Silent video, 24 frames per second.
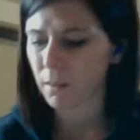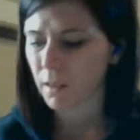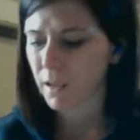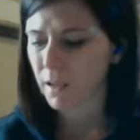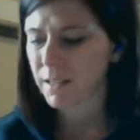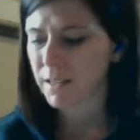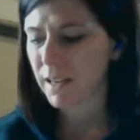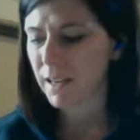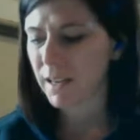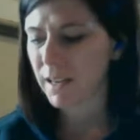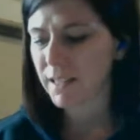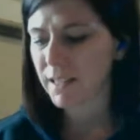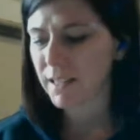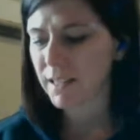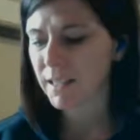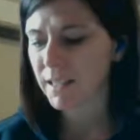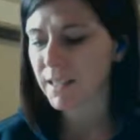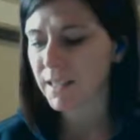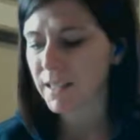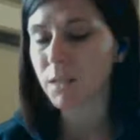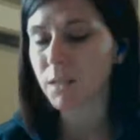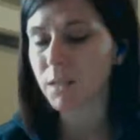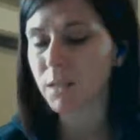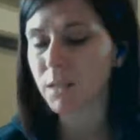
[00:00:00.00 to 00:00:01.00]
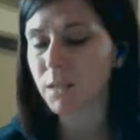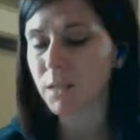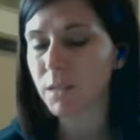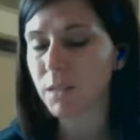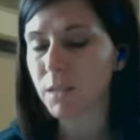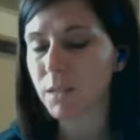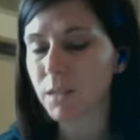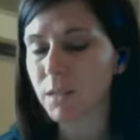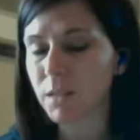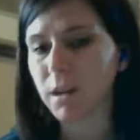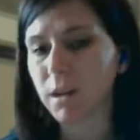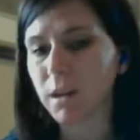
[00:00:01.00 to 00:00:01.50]
the,
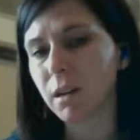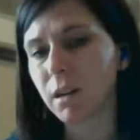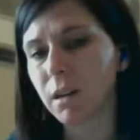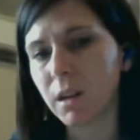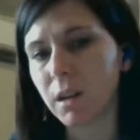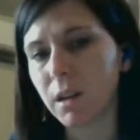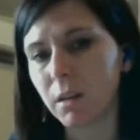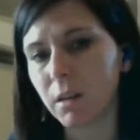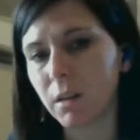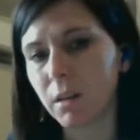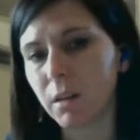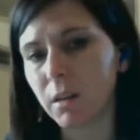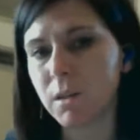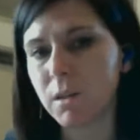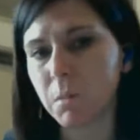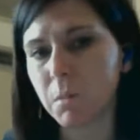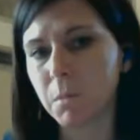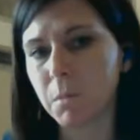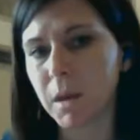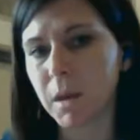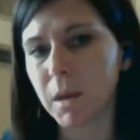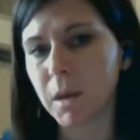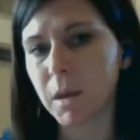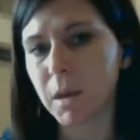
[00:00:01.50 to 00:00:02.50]
when you flip between the two.